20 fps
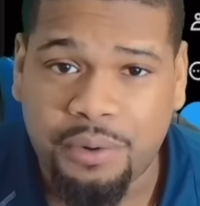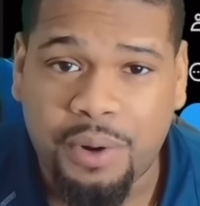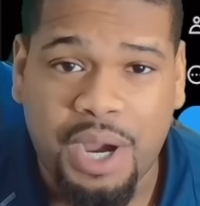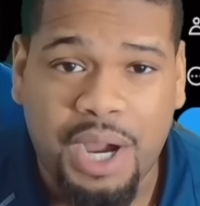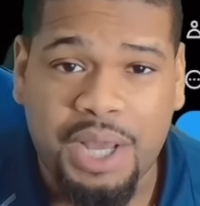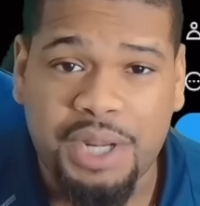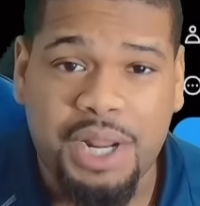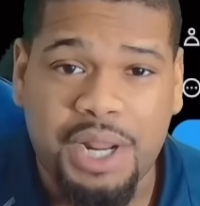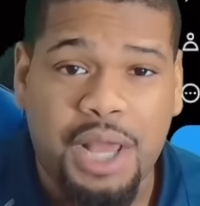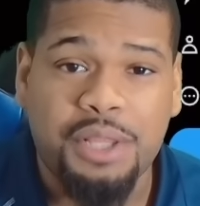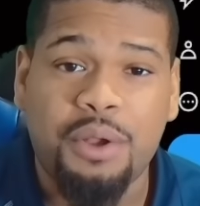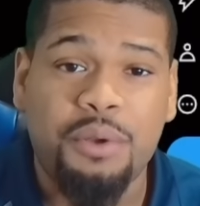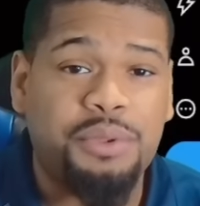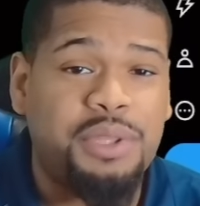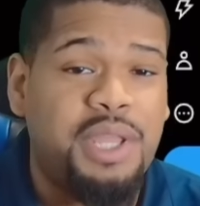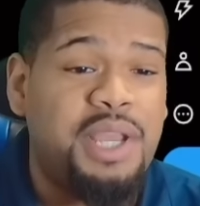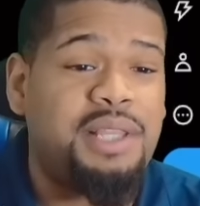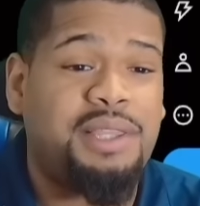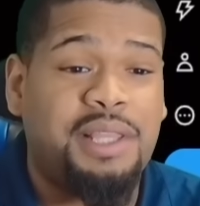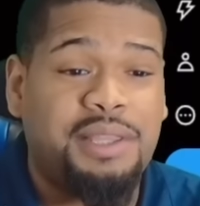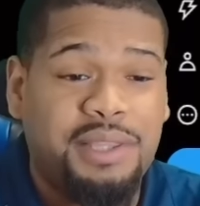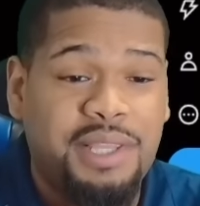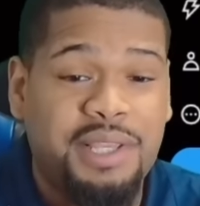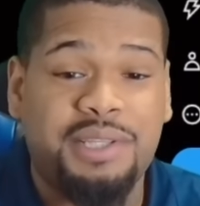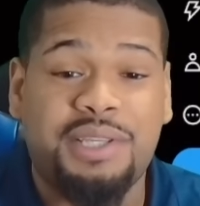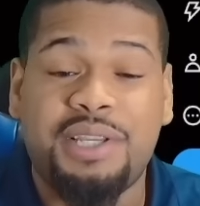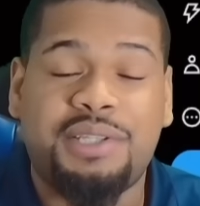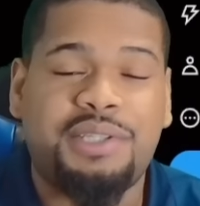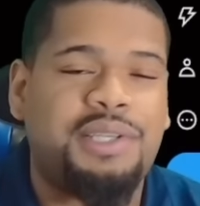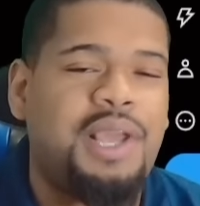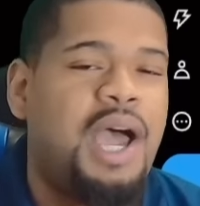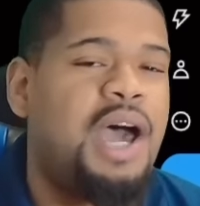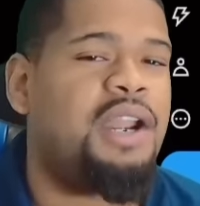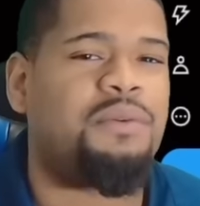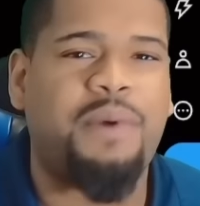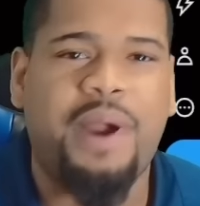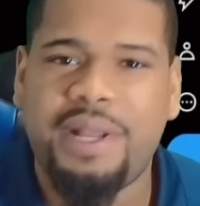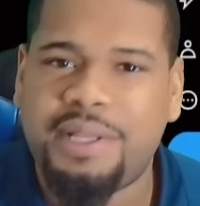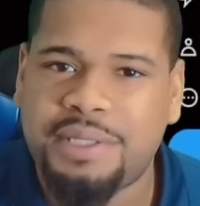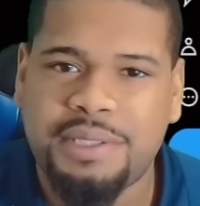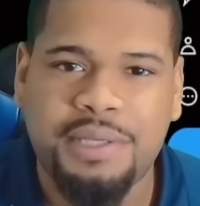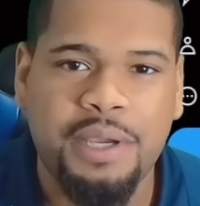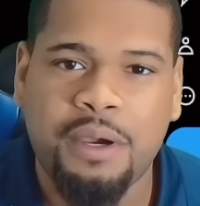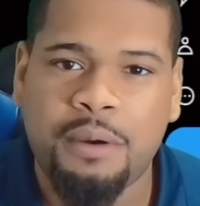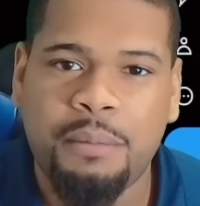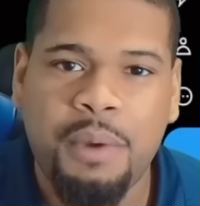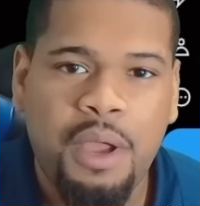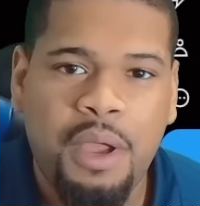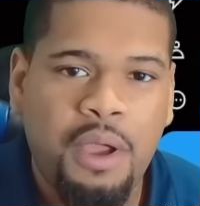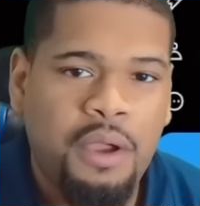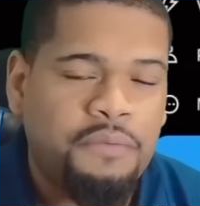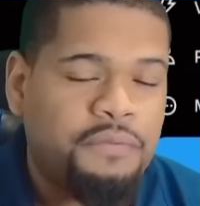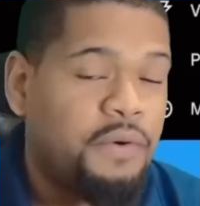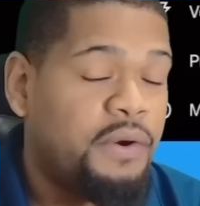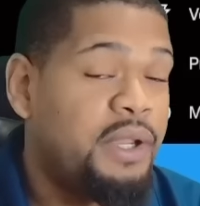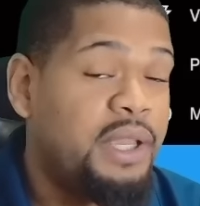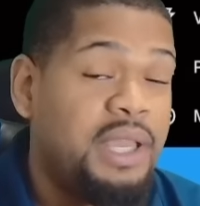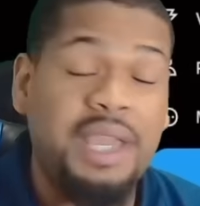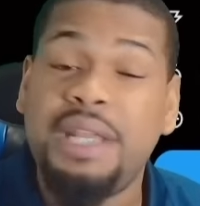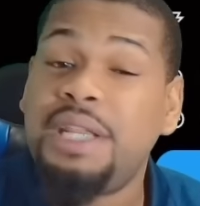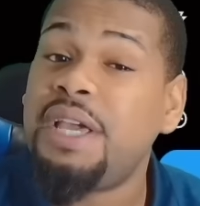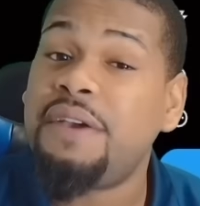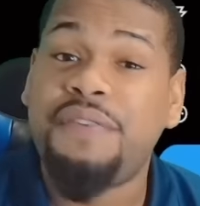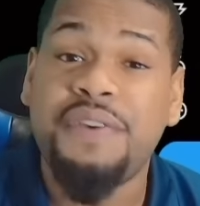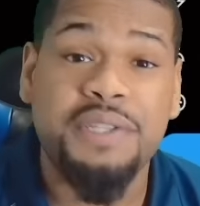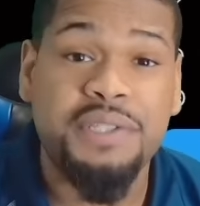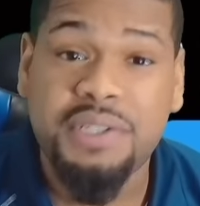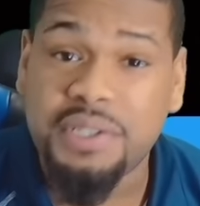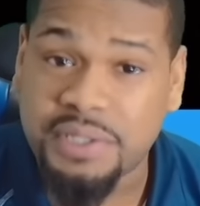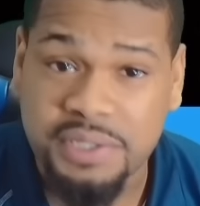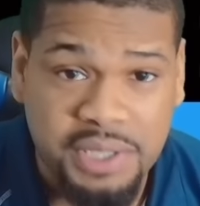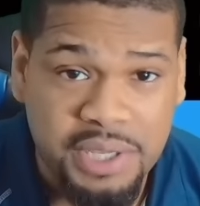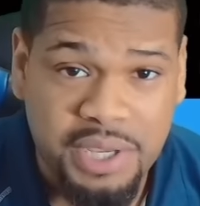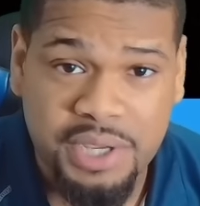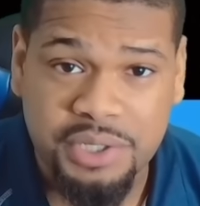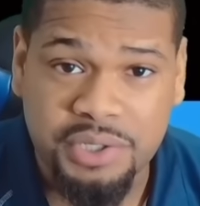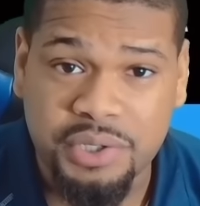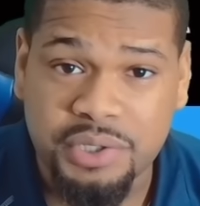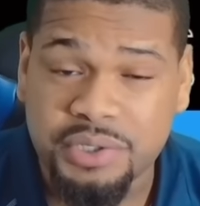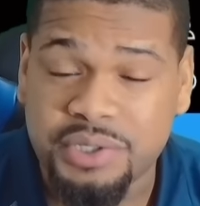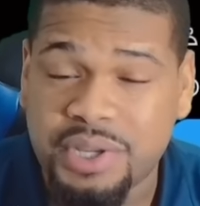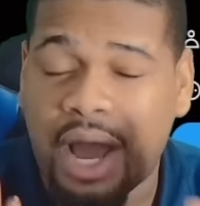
I don't think that this exonerates him for any of his decisions.